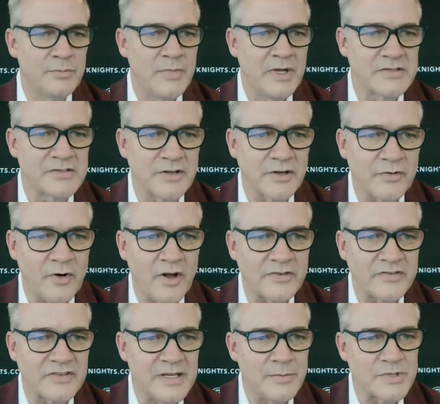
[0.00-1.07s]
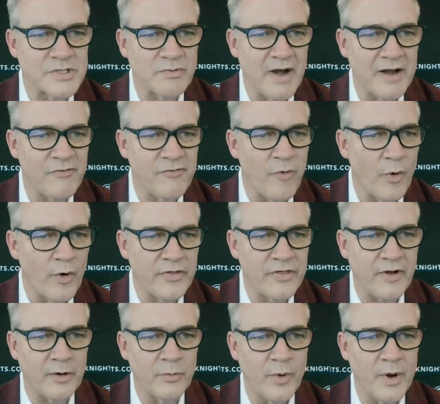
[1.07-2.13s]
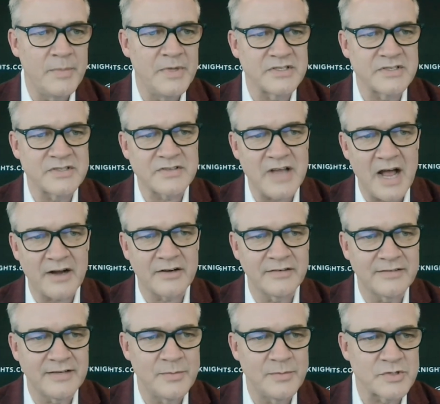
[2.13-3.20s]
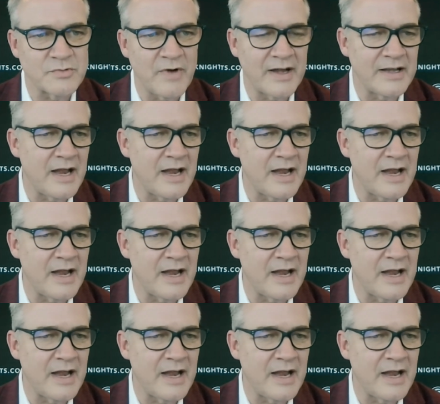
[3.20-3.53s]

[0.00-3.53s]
Our men's lacrosse team is ranked fourth. Our women's soccer team is